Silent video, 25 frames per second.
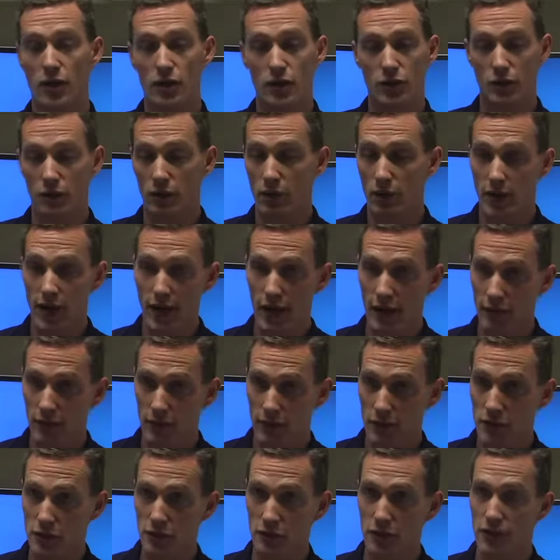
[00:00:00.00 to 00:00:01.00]
you could have
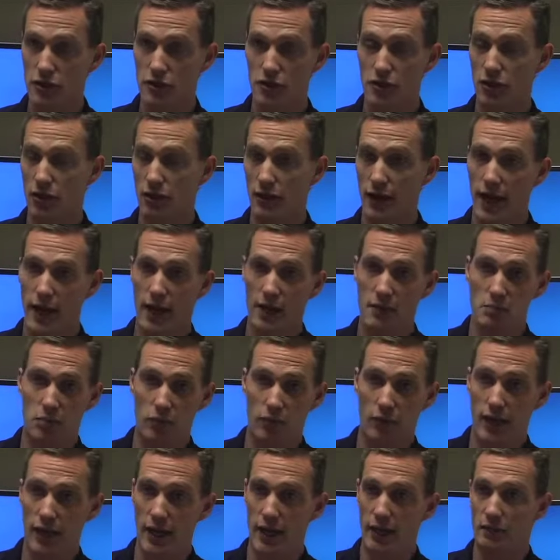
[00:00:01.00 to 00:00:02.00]
injury to your head,
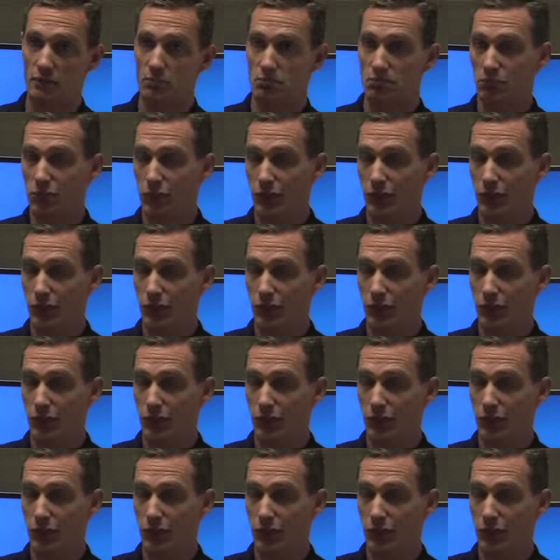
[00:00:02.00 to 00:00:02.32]
brain,